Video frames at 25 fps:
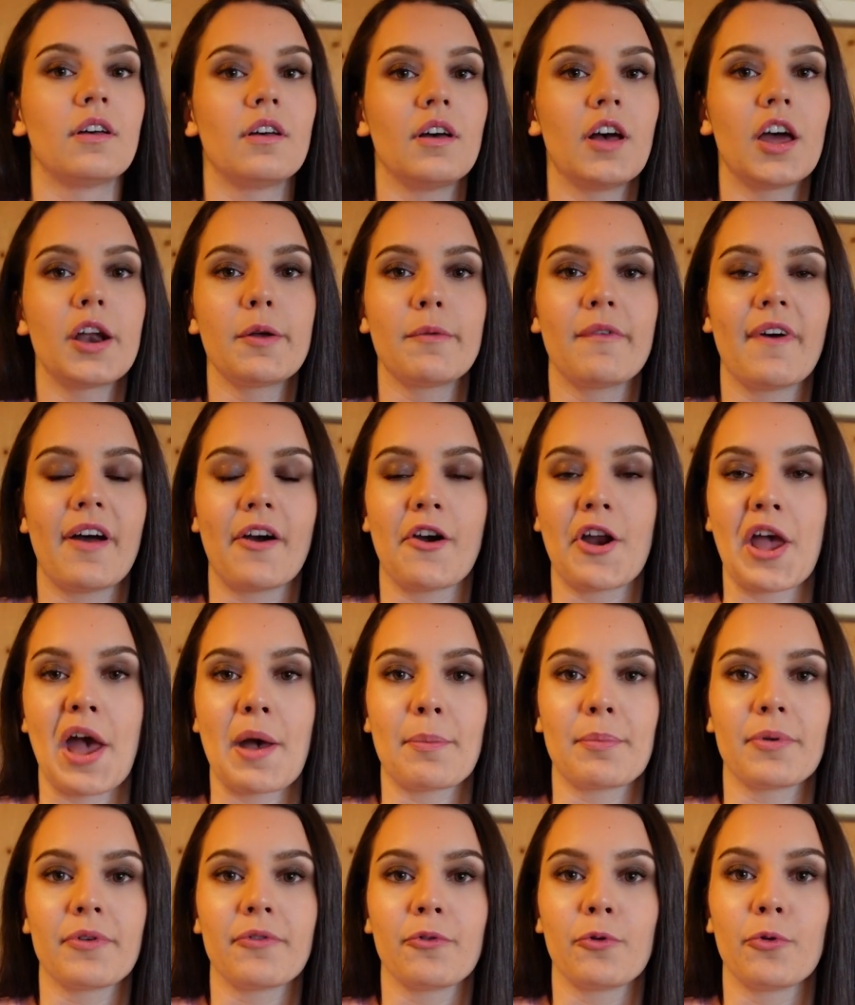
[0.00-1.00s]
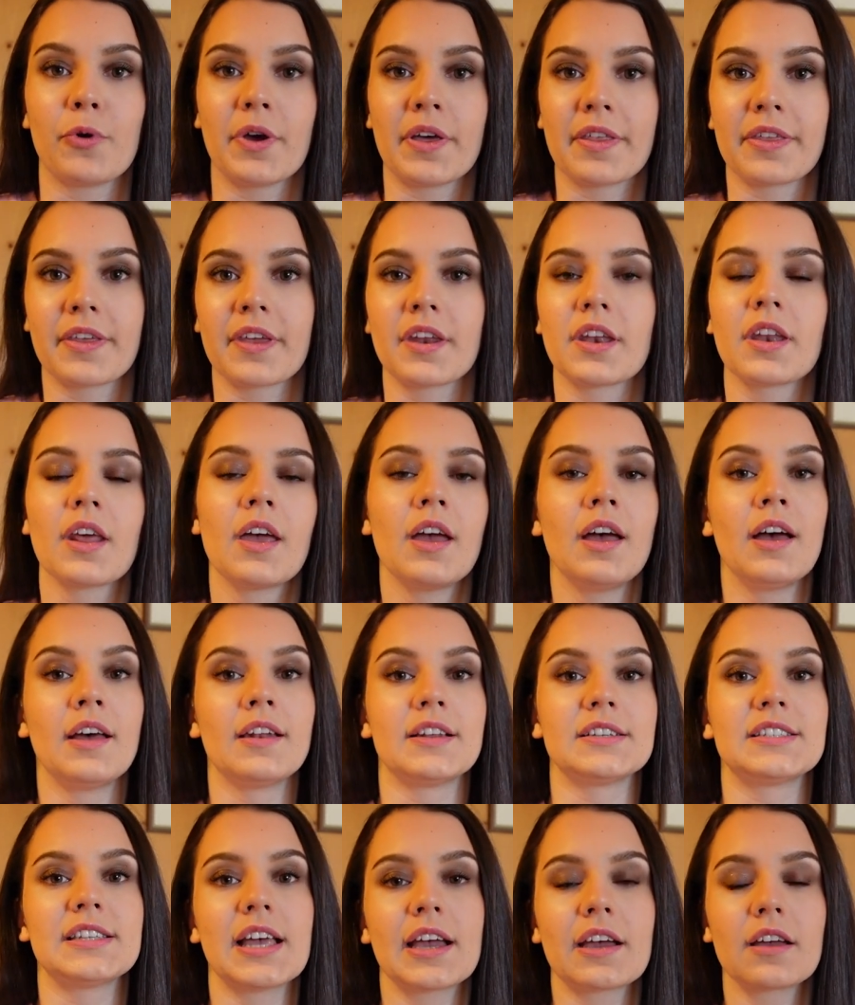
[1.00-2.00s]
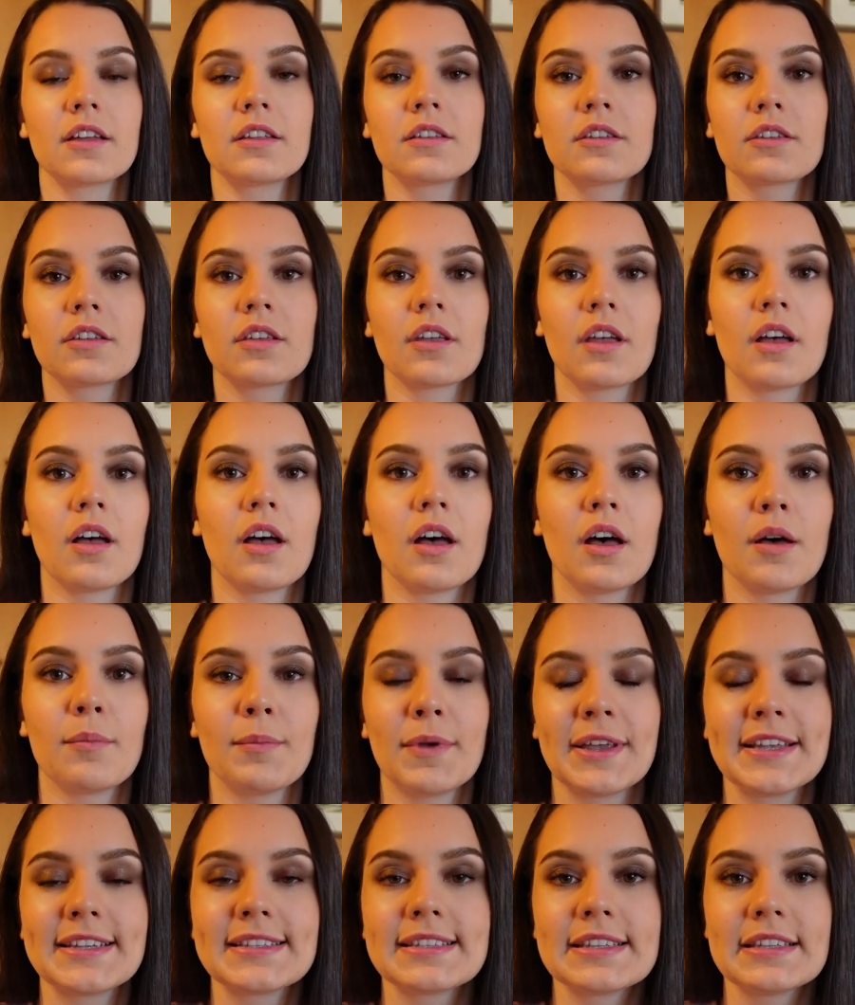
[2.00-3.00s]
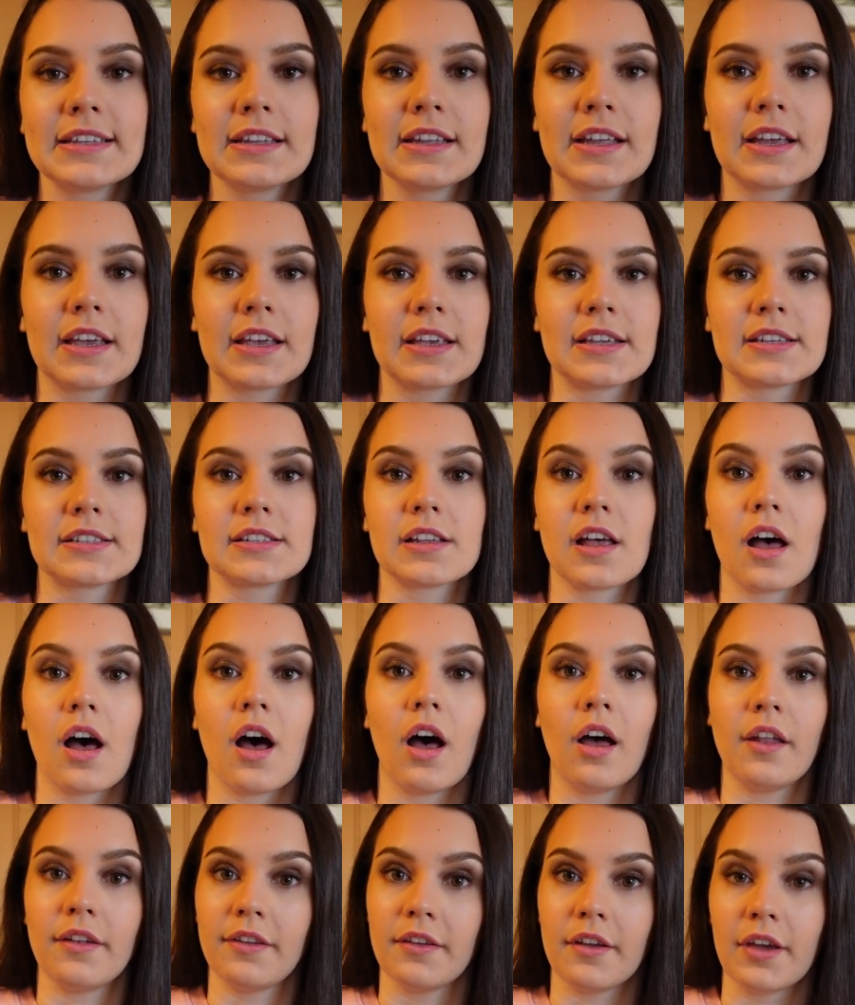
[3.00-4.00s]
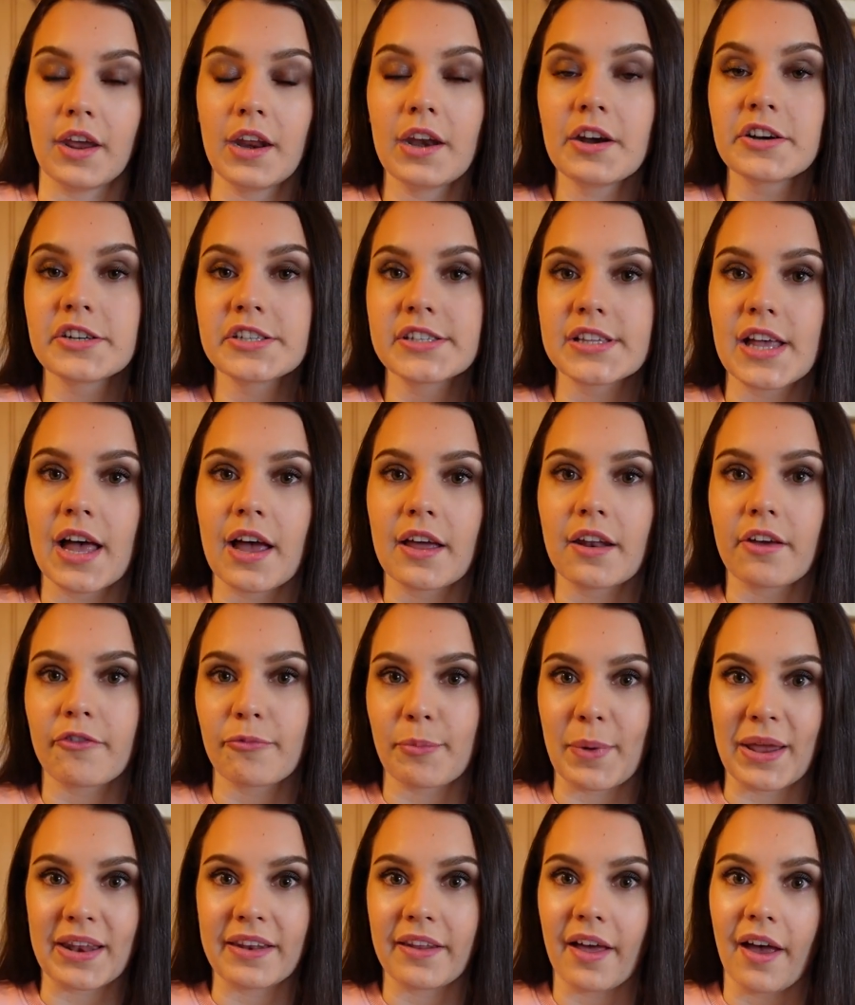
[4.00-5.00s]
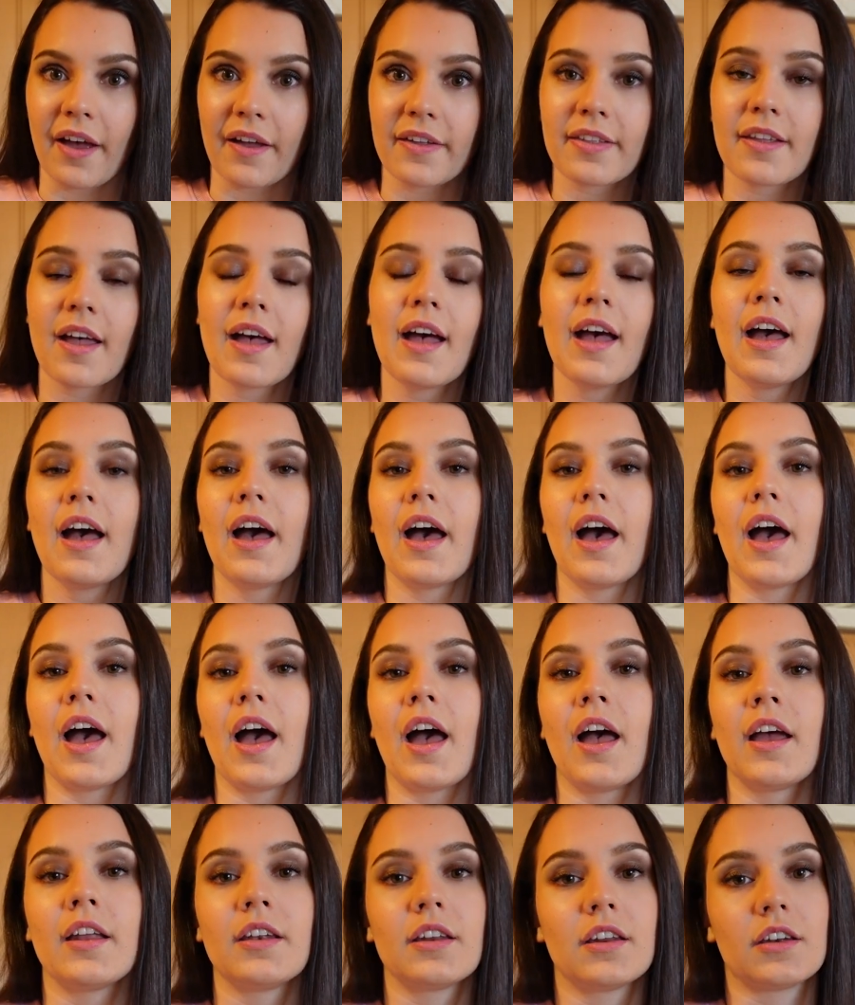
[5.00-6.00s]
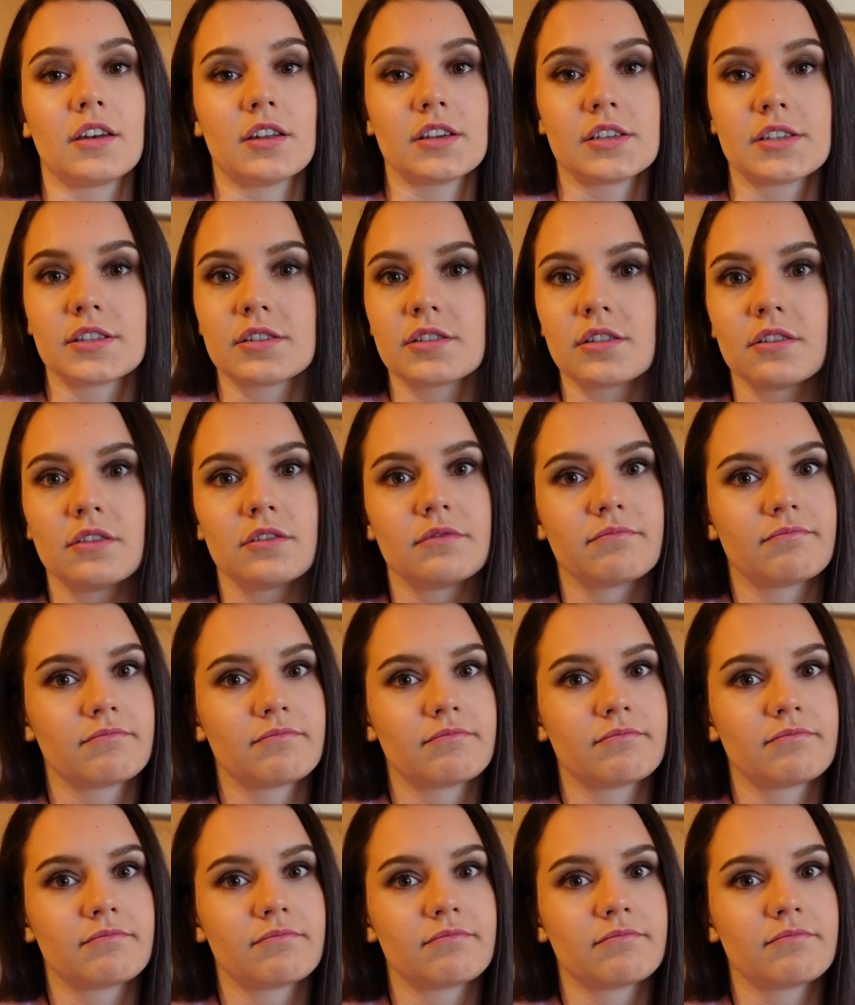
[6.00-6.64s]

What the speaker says: I'm very happy with it. The second muscle is on the inner side of my thigh and it is